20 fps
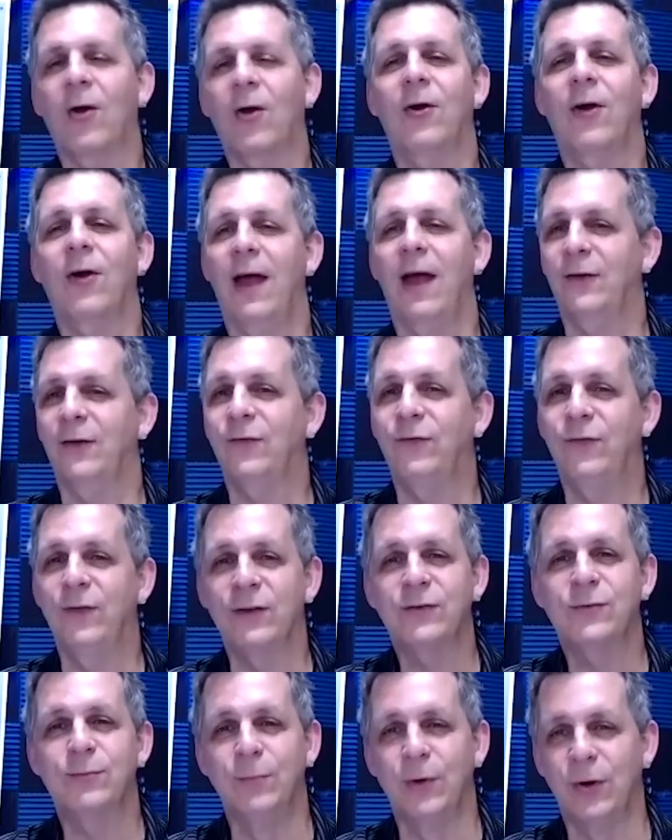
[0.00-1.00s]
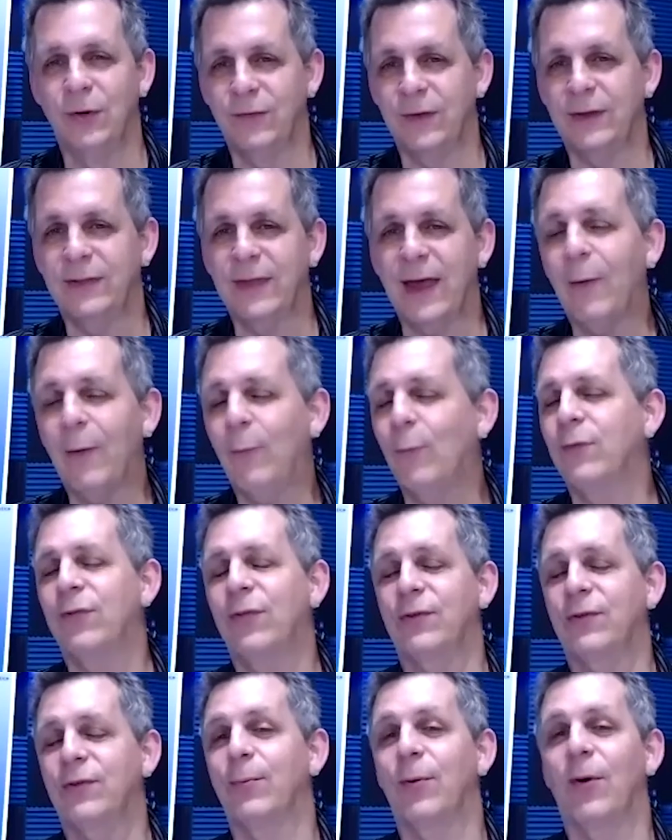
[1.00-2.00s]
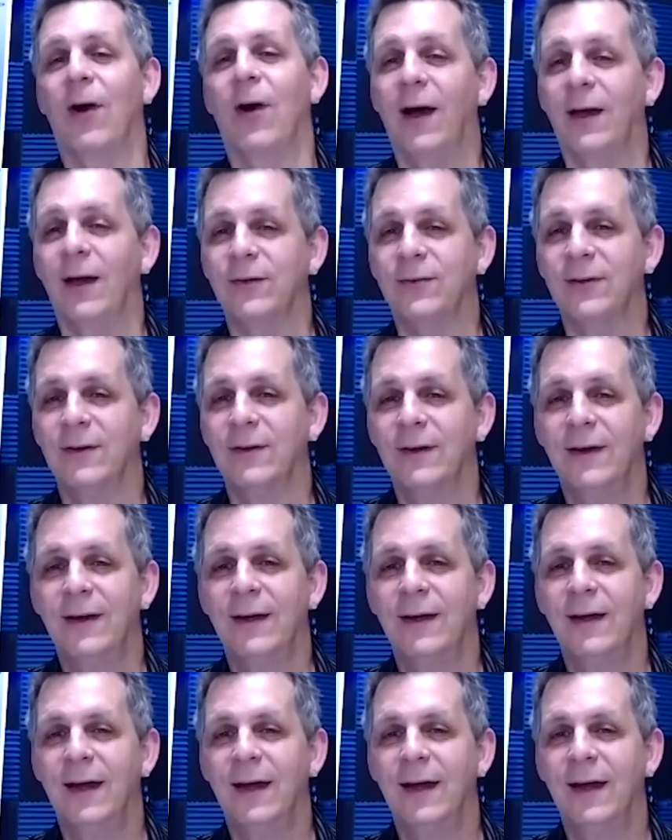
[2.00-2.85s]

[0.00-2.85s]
harder at a finished movie. That was the surprise.